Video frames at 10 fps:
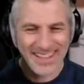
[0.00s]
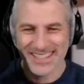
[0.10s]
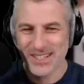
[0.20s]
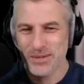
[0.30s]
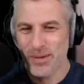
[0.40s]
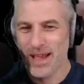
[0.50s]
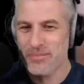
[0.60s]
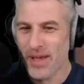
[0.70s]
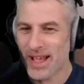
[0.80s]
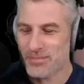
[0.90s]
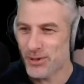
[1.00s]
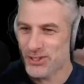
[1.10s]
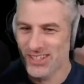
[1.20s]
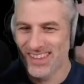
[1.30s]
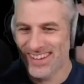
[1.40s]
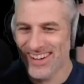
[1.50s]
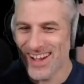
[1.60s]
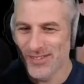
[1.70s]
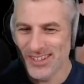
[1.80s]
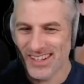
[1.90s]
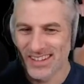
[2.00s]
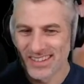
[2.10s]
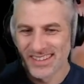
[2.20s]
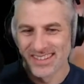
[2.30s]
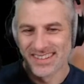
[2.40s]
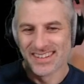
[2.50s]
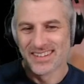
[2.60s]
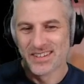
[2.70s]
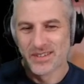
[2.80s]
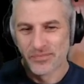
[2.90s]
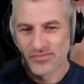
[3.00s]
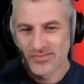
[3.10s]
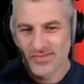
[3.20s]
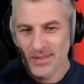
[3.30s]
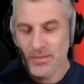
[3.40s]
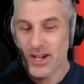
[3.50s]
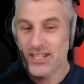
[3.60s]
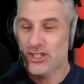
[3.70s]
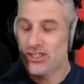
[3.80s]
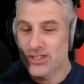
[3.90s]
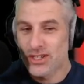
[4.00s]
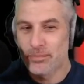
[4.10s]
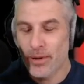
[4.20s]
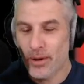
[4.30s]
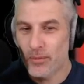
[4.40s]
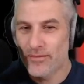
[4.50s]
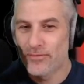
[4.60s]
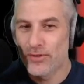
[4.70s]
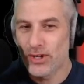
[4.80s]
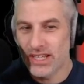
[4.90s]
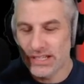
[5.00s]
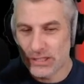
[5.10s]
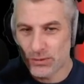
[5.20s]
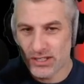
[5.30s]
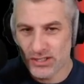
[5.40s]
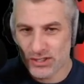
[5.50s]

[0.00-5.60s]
it's such a bad back pushing that around, wouldn't you? Mind you, you could pop one foot in each one and